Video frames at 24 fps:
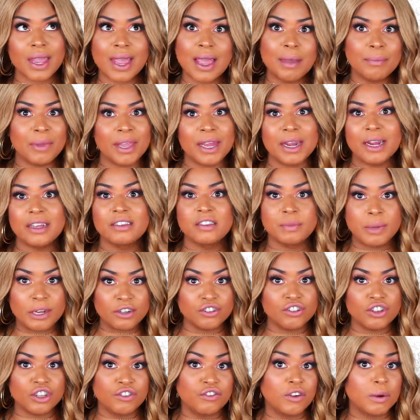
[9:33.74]
I mean,
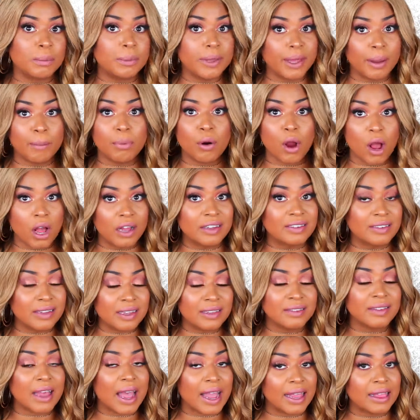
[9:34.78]
especially for being
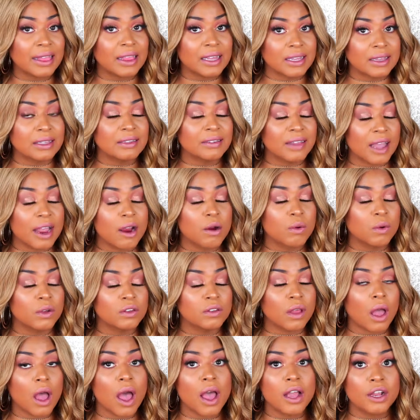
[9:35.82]
processed, I think this hair
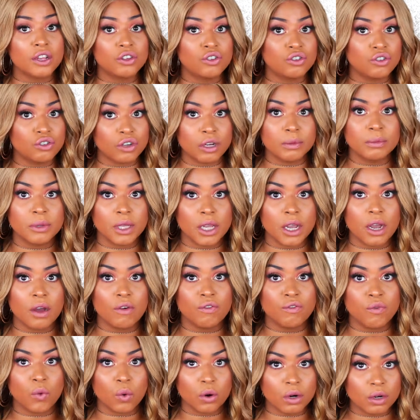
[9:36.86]
was extremely
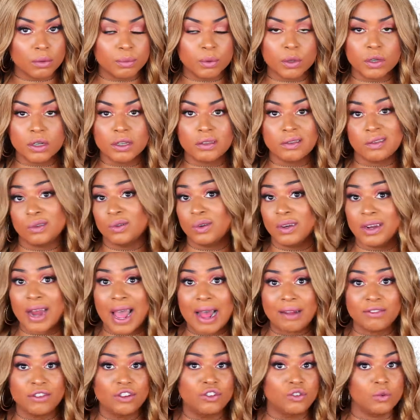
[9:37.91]
affordable because you didn't
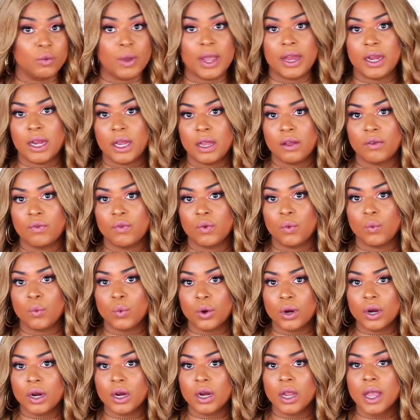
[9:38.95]
have to do any of the
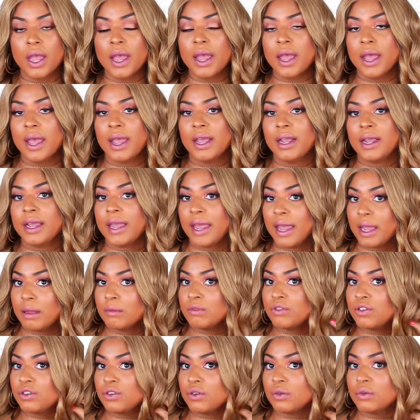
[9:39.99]
work. It
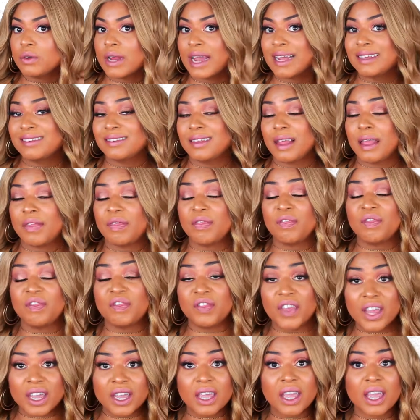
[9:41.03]
came to you nice and
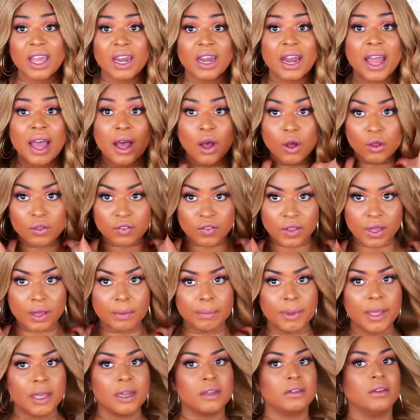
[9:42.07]
thick and healthy
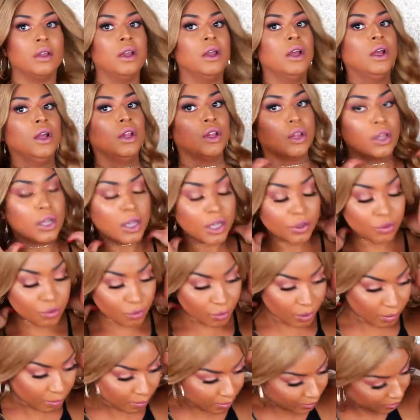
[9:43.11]
because look at
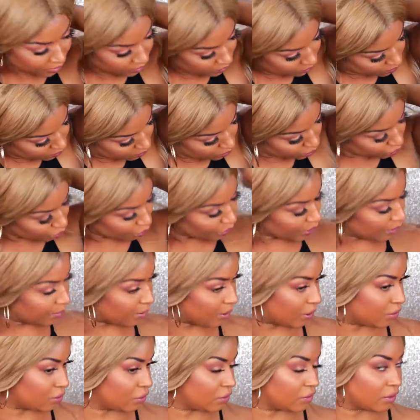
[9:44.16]
three
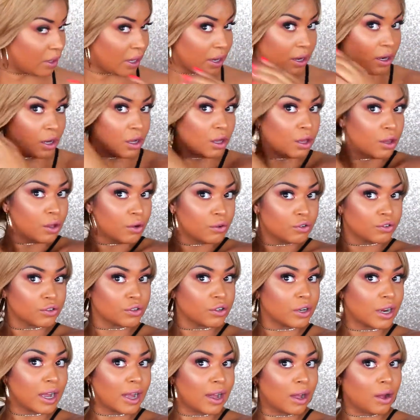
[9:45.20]
bundles and a
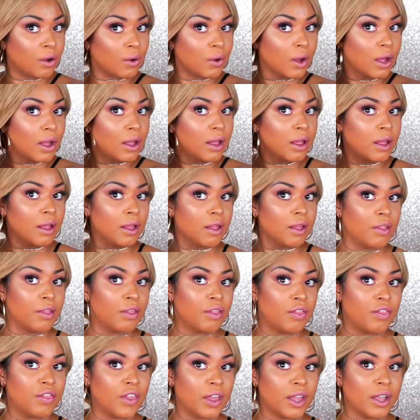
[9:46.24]
closure, how
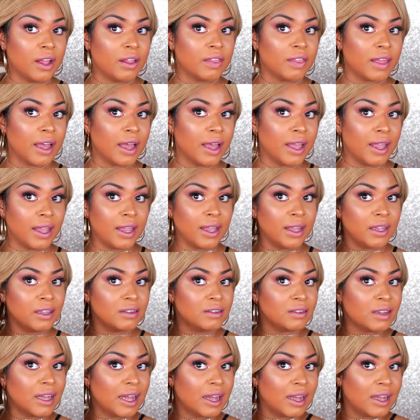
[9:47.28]
thick that
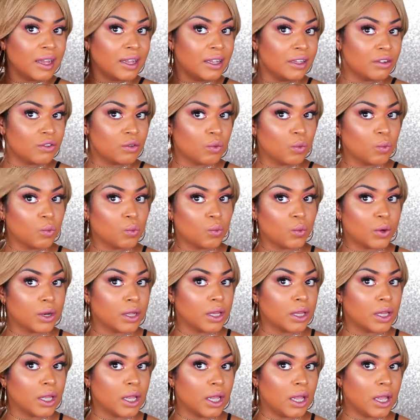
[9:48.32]
is. That is
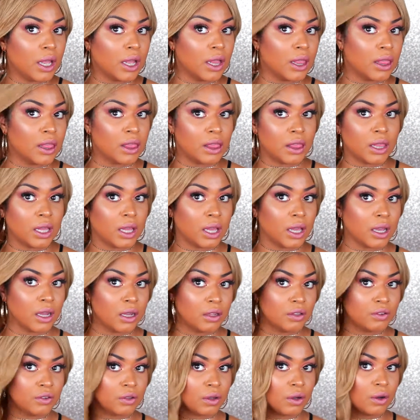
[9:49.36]
really
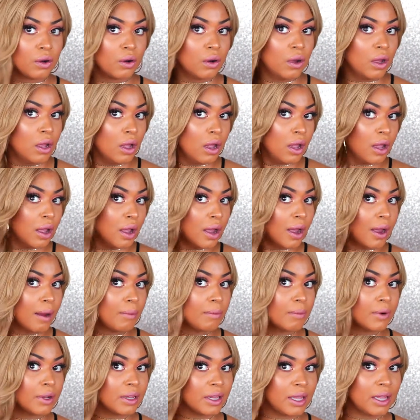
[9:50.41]
thick. So
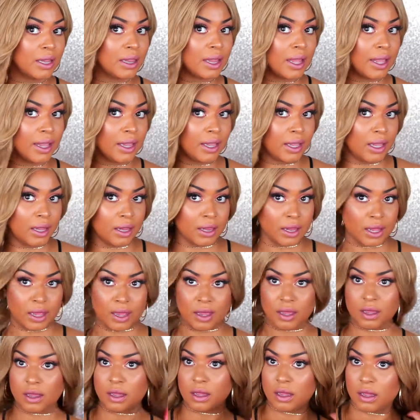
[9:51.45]
I'm really liking
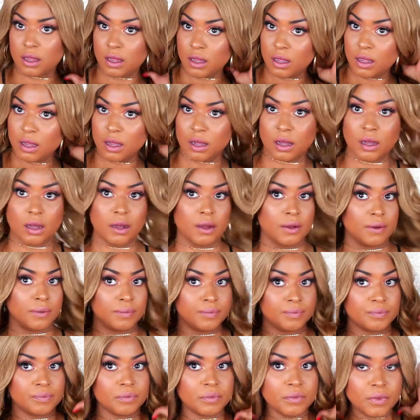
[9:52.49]
that.
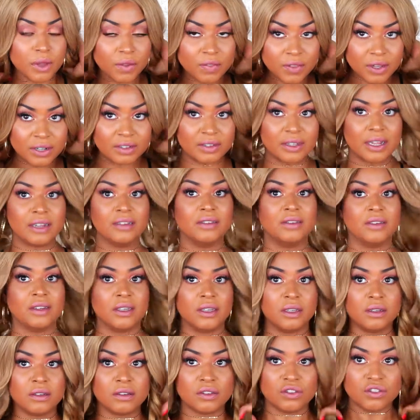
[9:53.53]
The
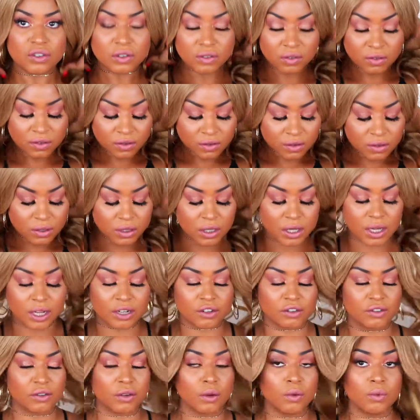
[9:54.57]
density is just,
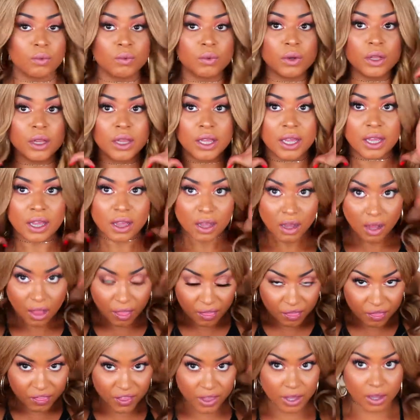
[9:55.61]
it's a really
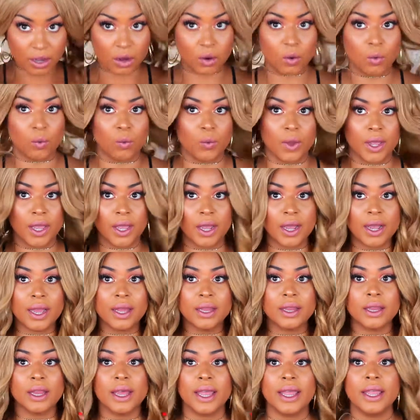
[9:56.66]
thick wig. I
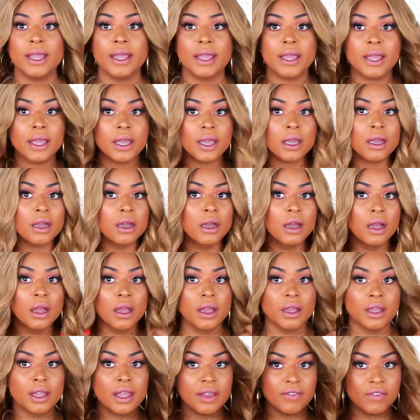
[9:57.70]
like it
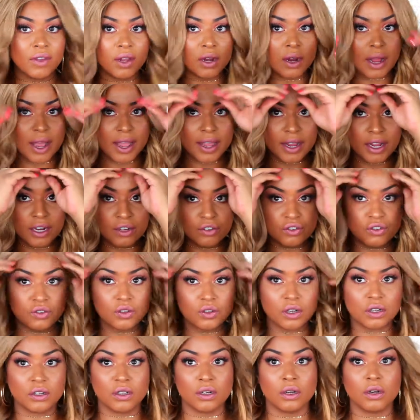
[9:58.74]
given I
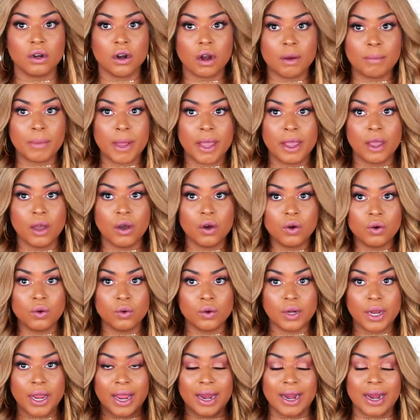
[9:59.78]
constructed it on my
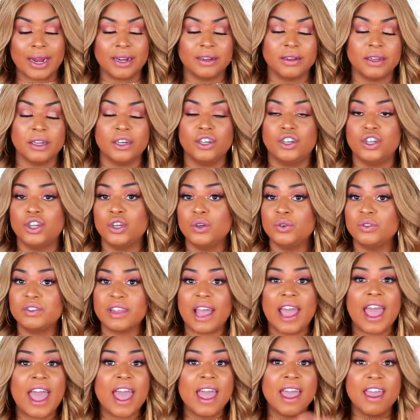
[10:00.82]
own and I did use
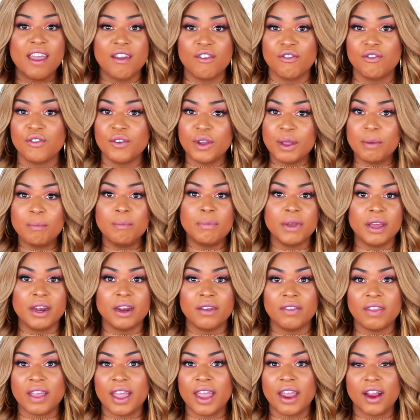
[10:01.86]
every bit
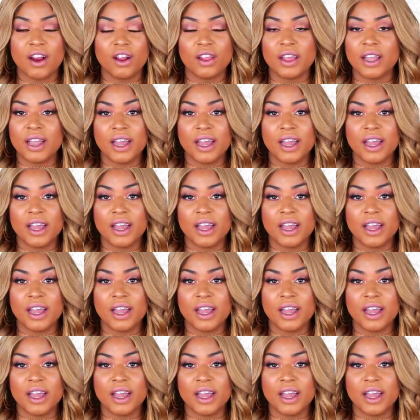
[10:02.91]
of the hair,